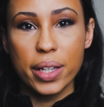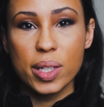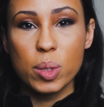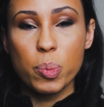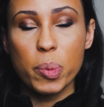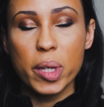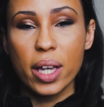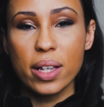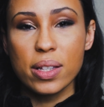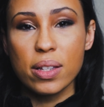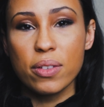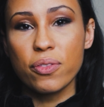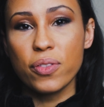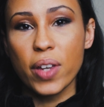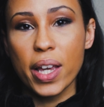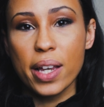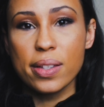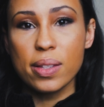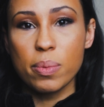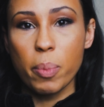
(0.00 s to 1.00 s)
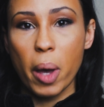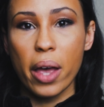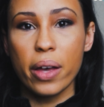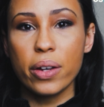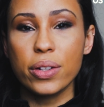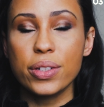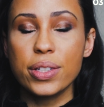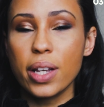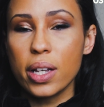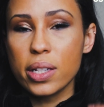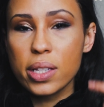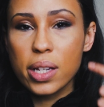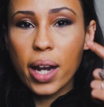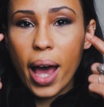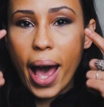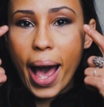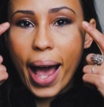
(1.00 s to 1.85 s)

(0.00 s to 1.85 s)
is because a fake smile doesn't